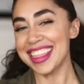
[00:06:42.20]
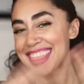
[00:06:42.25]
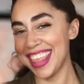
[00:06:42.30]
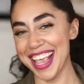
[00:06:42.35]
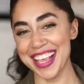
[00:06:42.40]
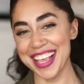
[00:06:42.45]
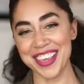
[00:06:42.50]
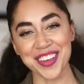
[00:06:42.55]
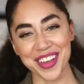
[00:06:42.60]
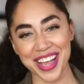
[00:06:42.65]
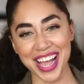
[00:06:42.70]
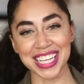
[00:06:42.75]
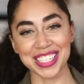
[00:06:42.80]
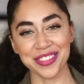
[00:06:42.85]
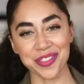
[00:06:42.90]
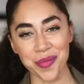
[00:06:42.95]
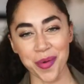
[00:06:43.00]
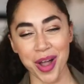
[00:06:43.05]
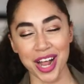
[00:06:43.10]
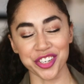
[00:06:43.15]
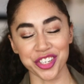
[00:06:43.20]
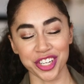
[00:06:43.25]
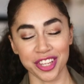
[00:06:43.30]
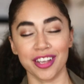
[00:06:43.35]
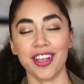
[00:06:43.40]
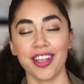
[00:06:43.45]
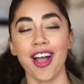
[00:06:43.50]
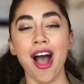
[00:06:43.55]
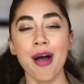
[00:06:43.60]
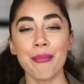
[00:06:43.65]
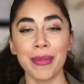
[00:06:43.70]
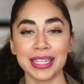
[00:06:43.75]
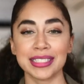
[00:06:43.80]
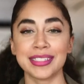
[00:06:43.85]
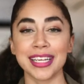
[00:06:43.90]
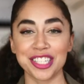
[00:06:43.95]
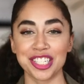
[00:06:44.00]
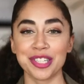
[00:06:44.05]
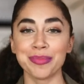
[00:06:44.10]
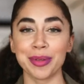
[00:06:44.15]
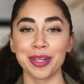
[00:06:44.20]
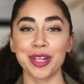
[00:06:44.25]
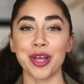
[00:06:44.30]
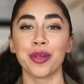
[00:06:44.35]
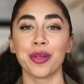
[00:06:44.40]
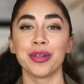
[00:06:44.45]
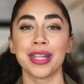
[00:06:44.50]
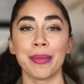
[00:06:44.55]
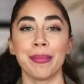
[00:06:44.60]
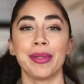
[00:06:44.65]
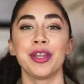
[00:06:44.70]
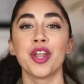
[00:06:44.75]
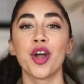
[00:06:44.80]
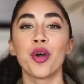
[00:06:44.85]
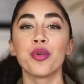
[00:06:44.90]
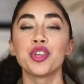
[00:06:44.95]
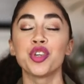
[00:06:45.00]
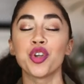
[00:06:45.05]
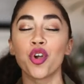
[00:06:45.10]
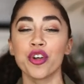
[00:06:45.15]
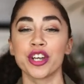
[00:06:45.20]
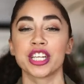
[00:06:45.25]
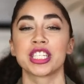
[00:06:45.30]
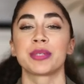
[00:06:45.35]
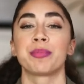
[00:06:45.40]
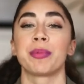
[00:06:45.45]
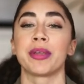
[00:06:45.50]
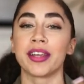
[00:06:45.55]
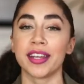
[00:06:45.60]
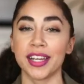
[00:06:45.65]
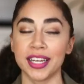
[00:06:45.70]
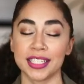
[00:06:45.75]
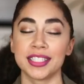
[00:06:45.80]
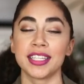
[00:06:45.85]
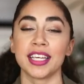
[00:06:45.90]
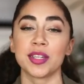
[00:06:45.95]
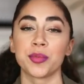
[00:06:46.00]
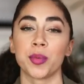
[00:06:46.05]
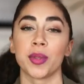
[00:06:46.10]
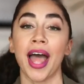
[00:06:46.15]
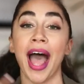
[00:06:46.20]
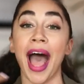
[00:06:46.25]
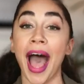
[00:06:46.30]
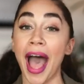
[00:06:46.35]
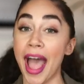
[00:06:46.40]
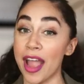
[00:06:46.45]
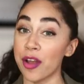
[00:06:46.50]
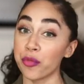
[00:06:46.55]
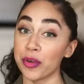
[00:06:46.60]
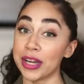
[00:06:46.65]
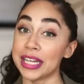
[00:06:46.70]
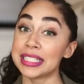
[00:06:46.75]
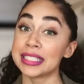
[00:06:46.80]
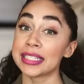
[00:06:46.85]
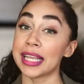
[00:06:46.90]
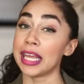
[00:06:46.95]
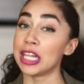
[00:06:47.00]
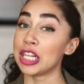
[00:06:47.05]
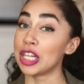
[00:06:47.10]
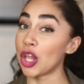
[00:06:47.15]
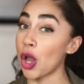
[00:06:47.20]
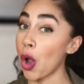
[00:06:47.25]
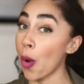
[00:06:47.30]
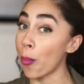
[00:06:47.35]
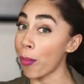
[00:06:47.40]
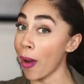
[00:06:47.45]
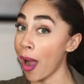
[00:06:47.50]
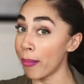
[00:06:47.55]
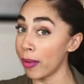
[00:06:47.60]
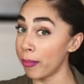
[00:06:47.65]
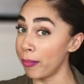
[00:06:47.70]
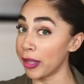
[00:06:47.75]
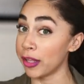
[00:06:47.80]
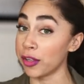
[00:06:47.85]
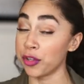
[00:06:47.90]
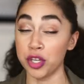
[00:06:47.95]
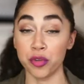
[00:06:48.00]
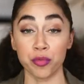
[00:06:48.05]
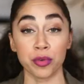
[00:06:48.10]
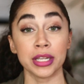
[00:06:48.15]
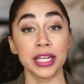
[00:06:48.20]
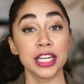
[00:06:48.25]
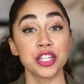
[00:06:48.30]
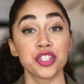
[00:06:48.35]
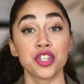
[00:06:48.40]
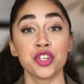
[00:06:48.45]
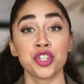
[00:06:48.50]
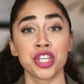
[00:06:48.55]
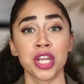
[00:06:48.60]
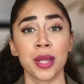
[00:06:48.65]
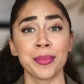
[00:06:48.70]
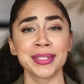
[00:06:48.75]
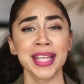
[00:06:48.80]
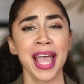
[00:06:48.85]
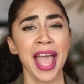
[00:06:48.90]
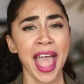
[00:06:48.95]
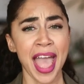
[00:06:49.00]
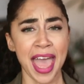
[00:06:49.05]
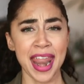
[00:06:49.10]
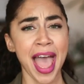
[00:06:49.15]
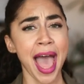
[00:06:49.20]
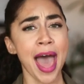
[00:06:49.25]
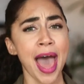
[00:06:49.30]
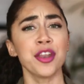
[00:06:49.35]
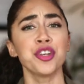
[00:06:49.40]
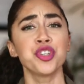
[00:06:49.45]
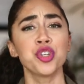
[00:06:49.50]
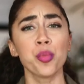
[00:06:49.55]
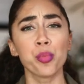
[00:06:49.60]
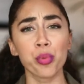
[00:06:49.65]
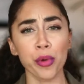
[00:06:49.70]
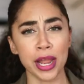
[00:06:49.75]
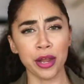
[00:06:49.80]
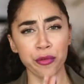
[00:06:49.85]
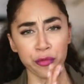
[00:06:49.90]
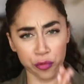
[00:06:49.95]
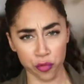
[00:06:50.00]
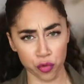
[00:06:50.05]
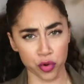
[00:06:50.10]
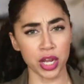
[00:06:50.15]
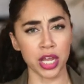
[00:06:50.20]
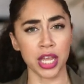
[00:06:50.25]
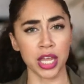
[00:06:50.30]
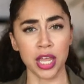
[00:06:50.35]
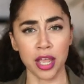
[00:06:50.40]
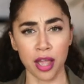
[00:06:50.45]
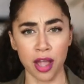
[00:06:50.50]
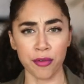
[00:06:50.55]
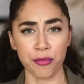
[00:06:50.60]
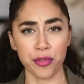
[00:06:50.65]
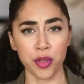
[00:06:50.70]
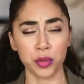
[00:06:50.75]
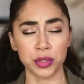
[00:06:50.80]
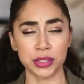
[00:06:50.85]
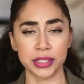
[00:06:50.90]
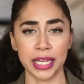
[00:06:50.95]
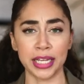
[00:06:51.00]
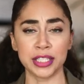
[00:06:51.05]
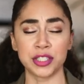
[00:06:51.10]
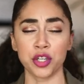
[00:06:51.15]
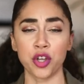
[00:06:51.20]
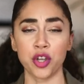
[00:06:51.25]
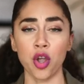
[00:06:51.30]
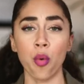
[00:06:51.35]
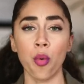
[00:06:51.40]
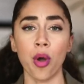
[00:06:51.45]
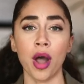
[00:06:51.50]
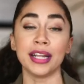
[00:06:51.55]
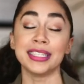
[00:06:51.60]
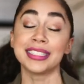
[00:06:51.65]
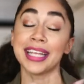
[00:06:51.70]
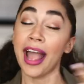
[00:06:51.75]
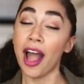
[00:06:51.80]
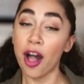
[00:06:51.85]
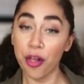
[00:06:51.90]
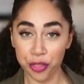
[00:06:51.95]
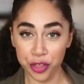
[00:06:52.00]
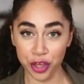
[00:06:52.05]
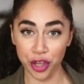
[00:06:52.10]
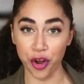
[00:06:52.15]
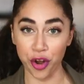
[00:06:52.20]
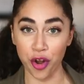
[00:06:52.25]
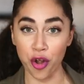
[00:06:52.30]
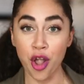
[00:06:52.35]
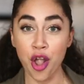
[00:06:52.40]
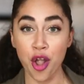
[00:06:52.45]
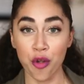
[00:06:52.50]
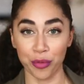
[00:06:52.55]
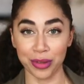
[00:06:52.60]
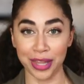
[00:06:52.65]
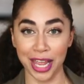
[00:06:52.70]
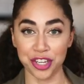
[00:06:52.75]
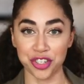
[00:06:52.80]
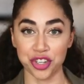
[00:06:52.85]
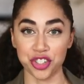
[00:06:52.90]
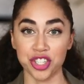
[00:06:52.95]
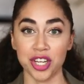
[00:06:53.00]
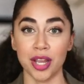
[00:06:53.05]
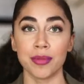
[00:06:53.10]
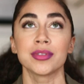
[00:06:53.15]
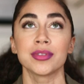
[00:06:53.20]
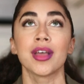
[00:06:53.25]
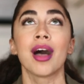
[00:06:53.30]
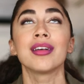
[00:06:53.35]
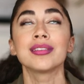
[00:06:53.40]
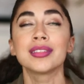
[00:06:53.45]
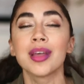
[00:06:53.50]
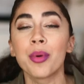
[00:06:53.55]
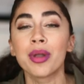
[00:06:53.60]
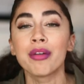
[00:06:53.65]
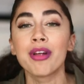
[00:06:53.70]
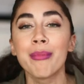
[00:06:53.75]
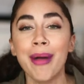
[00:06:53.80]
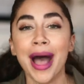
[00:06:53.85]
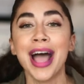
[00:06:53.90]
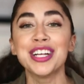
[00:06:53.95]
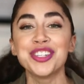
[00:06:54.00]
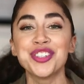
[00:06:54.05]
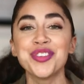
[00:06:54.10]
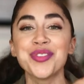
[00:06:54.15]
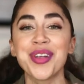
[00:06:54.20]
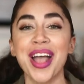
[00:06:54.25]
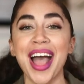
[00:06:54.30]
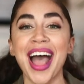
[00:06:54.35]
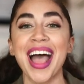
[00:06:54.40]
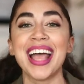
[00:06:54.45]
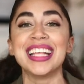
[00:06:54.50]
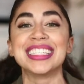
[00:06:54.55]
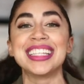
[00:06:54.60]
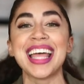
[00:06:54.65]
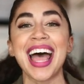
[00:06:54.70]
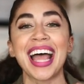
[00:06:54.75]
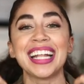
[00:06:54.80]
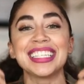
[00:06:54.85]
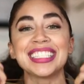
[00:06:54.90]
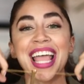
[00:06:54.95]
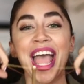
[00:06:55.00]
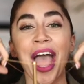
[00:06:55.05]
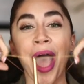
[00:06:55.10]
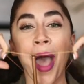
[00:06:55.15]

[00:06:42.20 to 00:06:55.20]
Thank you guys for watching. In the comment section below, let me know your experiences with high risk and low probability relationships, and how did you break free of those things to go on to healthier relationships. Also, I want to remind you guys that